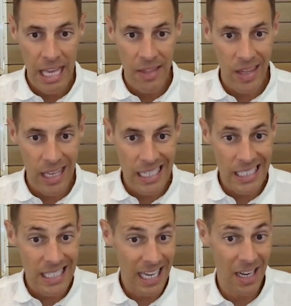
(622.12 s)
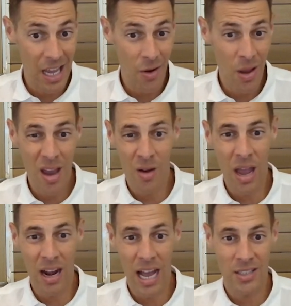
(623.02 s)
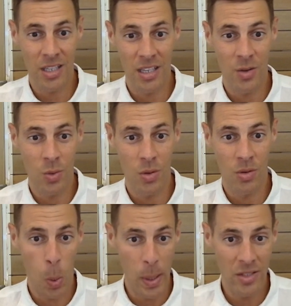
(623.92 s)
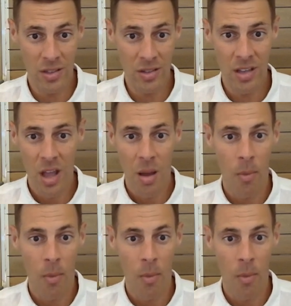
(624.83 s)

The second area around asking good questions